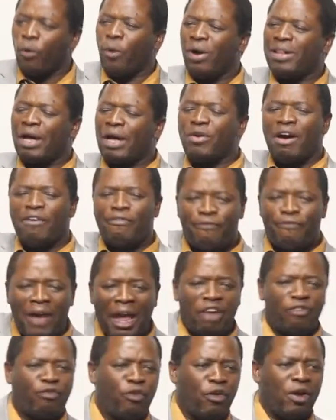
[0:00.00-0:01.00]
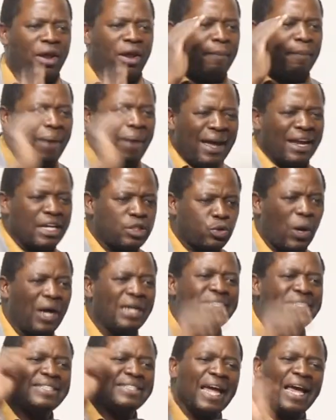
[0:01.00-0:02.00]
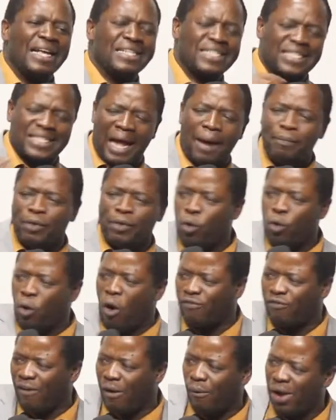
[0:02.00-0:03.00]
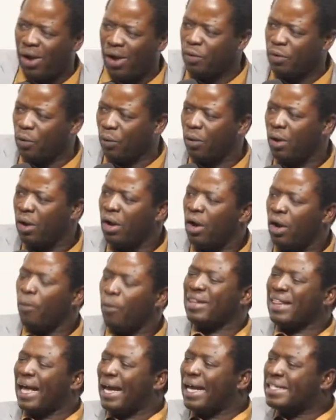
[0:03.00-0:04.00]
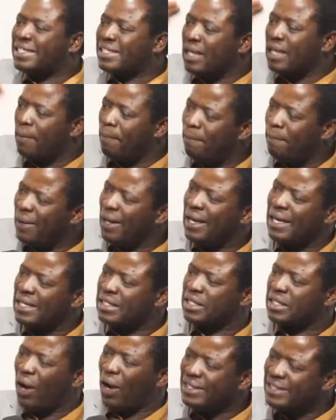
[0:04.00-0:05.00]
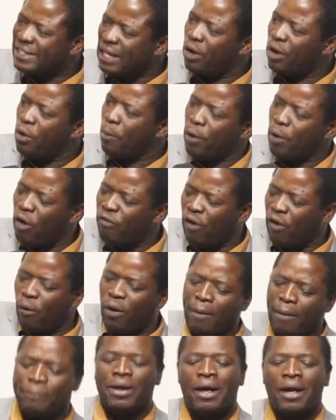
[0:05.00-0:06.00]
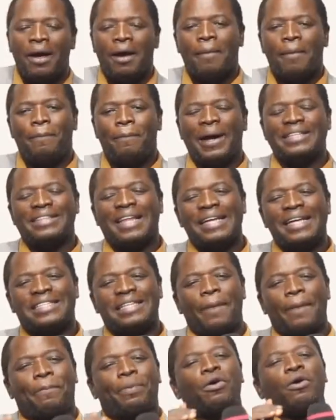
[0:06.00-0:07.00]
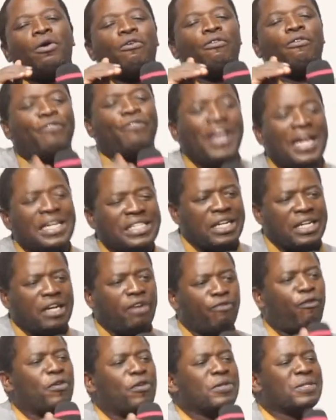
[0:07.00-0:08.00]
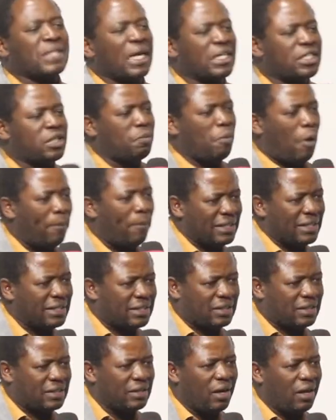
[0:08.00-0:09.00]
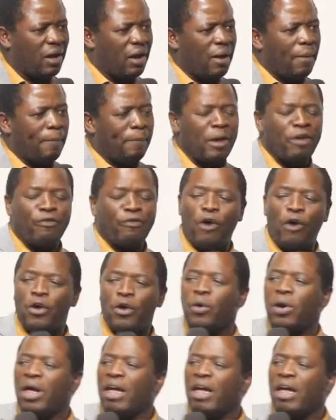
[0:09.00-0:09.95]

Whether you are faithful in marriage, one day something will overwhelm you. Whether it's in ministry, one day you'll be overwhelmed. But there is a provision for such moments. Before you